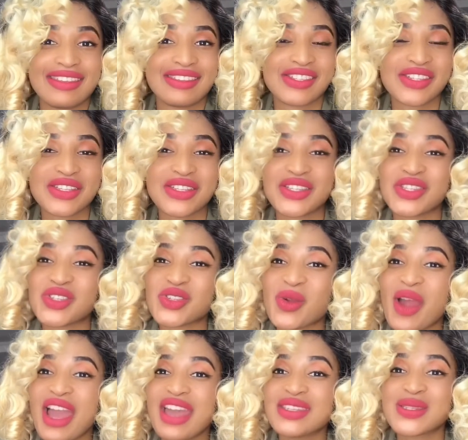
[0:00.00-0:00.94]
just
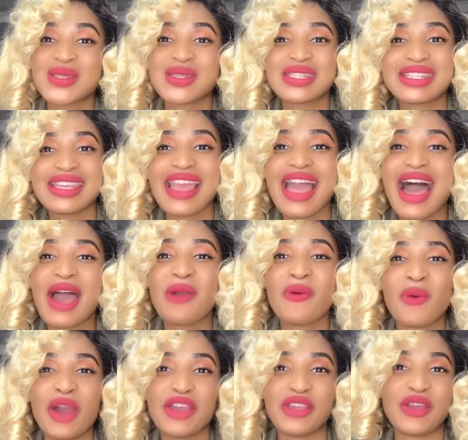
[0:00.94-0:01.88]
try to
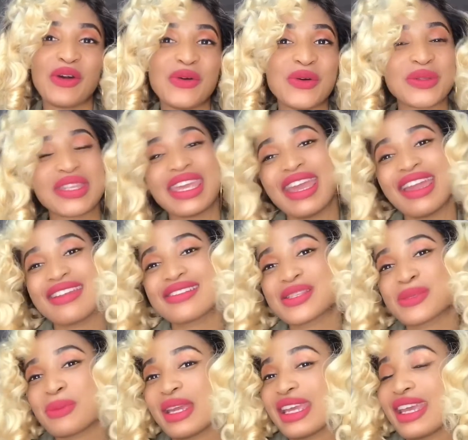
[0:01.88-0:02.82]
DIY your own
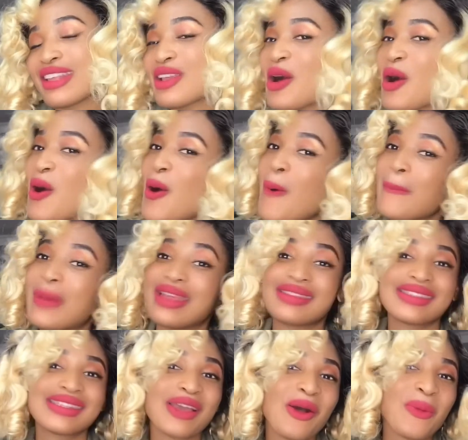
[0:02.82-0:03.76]
candles back at home and
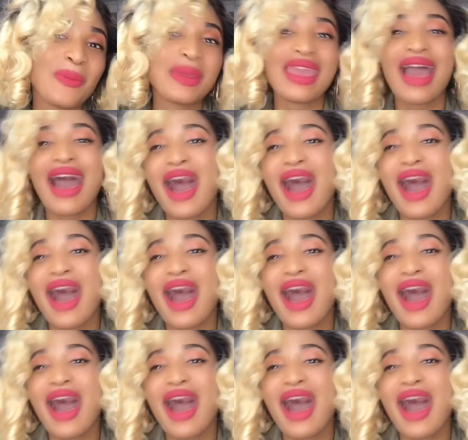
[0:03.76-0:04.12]
tell me